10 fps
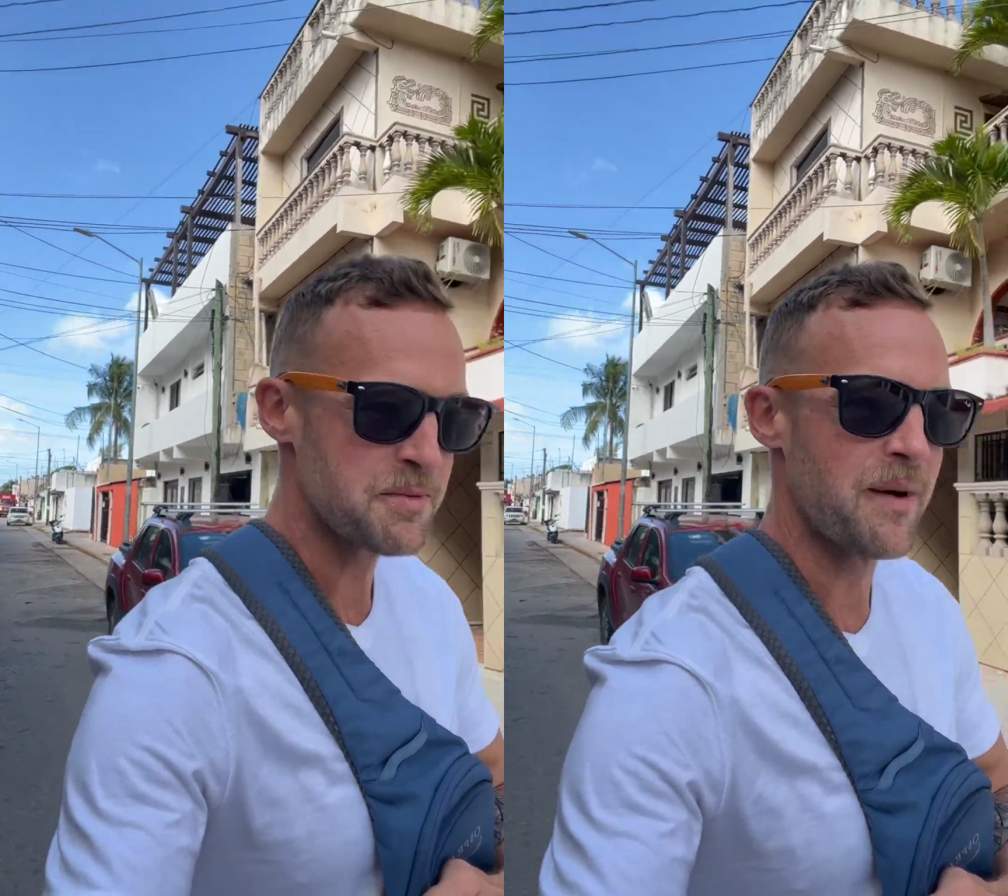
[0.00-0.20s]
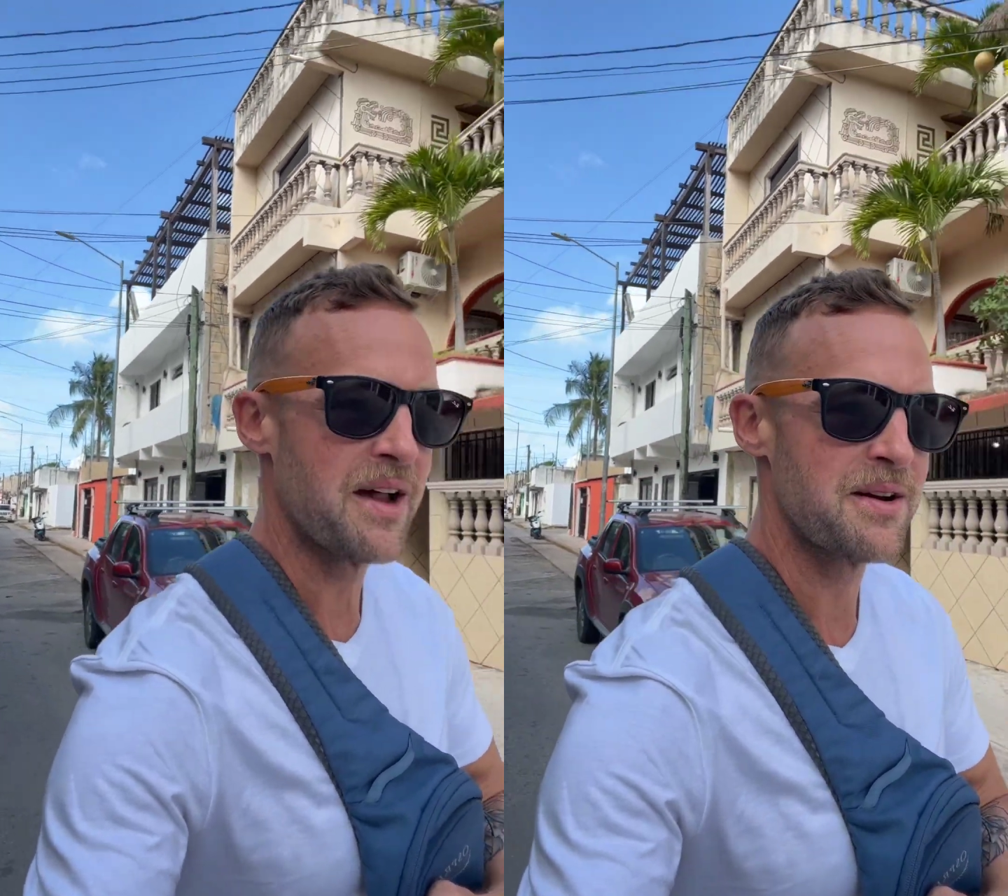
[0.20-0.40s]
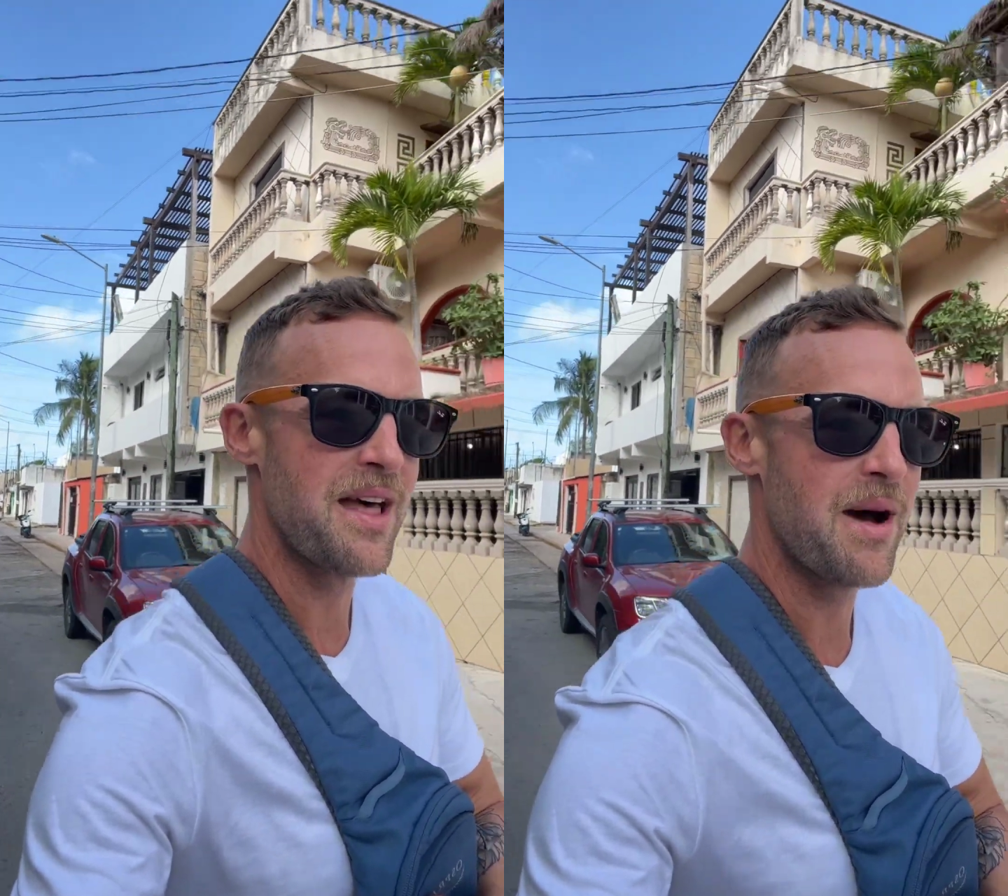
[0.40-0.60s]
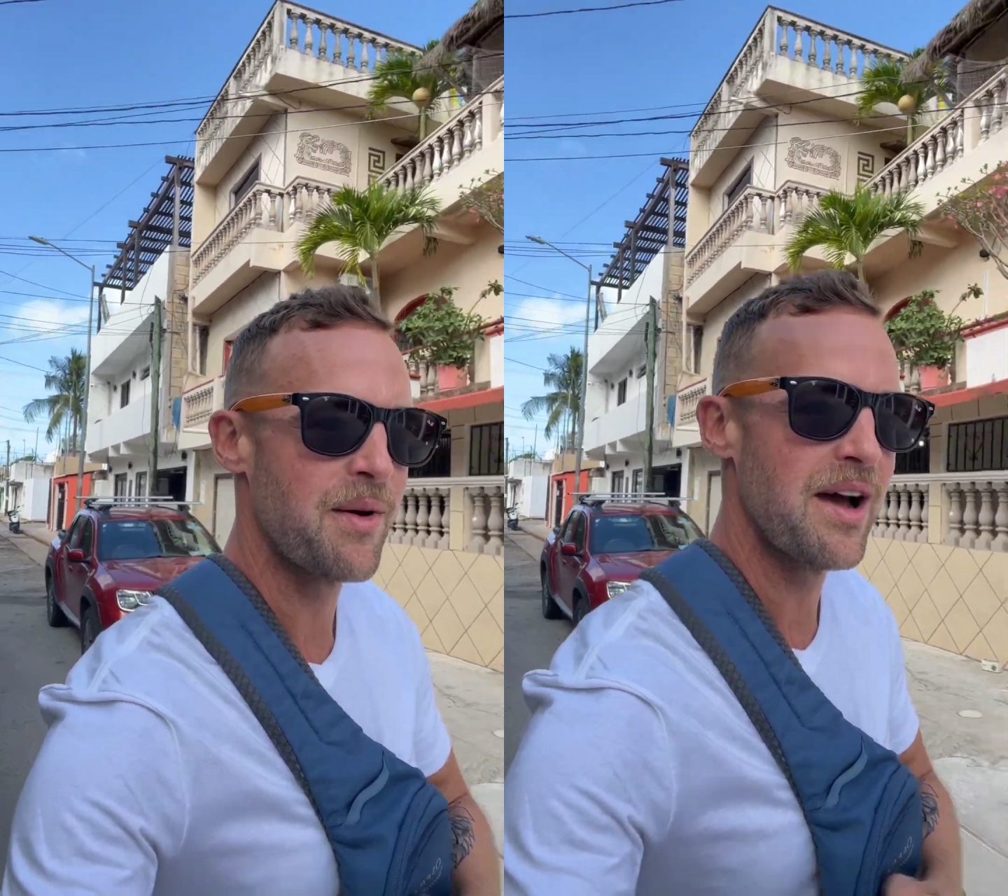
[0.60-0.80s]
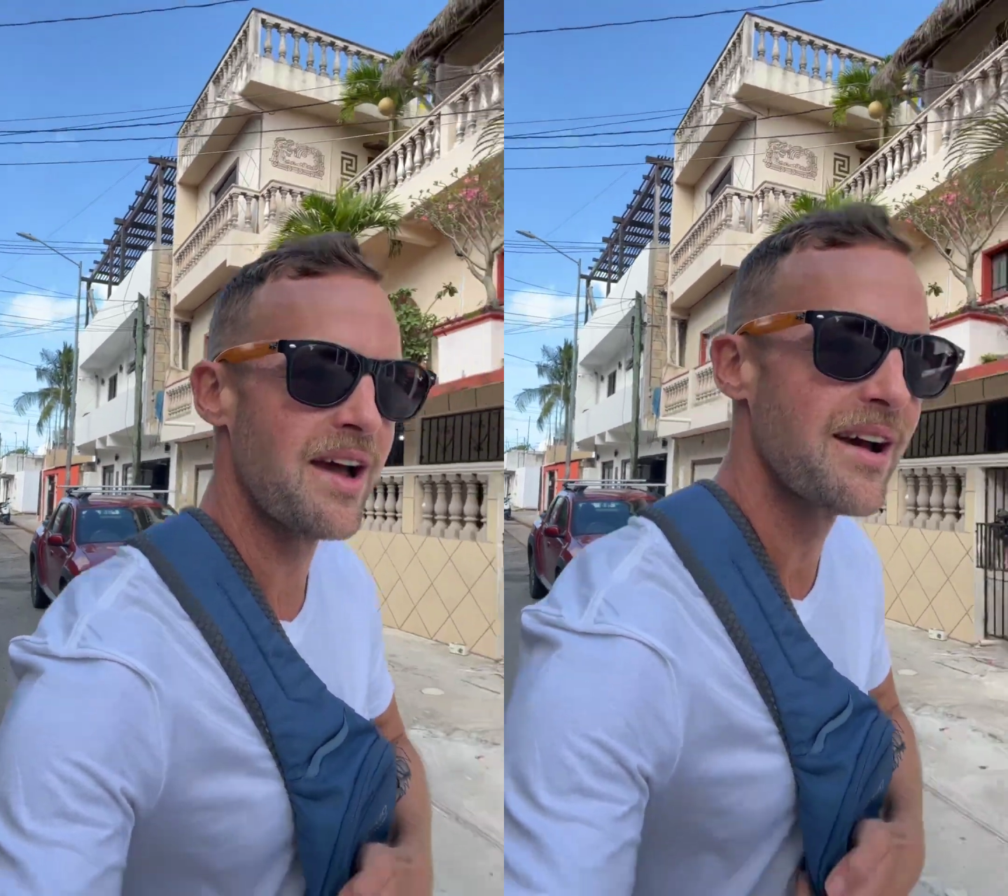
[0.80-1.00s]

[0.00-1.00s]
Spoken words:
better that way.